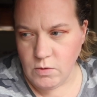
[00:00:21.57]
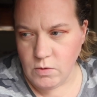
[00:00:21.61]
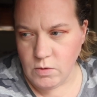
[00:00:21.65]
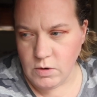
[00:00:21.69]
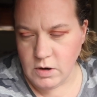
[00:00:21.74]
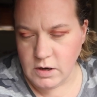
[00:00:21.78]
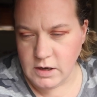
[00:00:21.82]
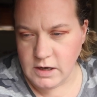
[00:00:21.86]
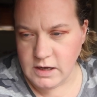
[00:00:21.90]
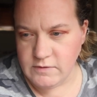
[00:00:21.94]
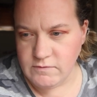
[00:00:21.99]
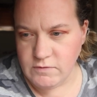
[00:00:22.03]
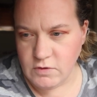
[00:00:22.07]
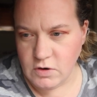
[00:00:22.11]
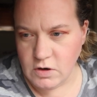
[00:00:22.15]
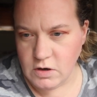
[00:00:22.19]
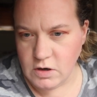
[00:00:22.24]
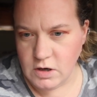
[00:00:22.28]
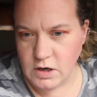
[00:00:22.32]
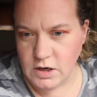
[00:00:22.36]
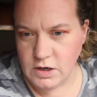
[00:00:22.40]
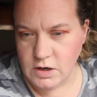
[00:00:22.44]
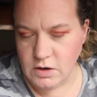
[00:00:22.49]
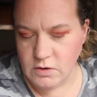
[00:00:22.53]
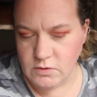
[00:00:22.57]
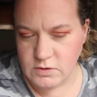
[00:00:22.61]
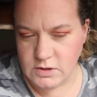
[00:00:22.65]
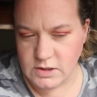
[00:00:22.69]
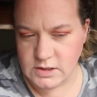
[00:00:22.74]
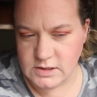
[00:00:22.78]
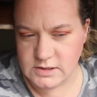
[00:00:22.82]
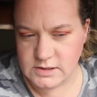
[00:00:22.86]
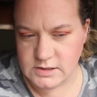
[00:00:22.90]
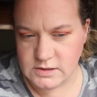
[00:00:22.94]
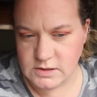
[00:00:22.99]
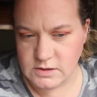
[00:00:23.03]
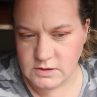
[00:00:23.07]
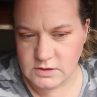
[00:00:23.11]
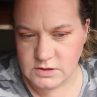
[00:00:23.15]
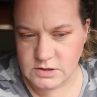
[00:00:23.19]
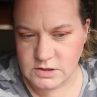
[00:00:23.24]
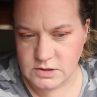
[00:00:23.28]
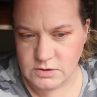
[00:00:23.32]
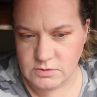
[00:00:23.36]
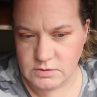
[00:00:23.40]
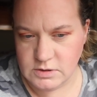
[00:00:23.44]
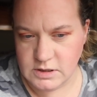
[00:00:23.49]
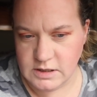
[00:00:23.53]
or give her a notice
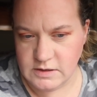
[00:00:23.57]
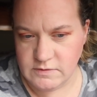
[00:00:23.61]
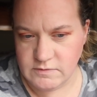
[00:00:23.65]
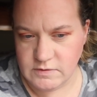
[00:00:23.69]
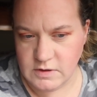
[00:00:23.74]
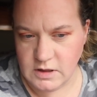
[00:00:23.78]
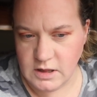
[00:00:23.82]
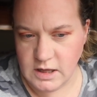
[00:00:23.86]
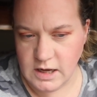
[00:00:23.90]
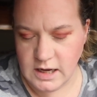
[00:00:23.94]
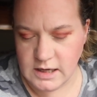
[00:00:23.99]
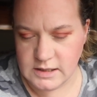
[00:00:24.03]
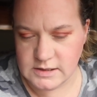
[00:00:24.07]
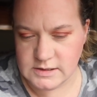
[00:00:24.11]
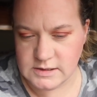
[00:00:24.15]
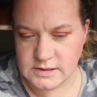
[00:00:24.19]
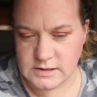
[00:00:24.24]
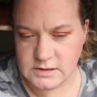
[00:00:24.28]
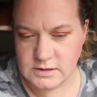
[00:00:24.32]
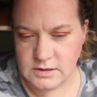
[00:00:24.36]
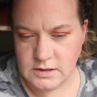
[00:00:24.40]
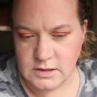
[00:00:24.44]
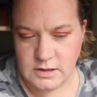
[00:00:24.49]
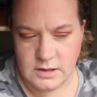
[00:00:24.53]
to leave class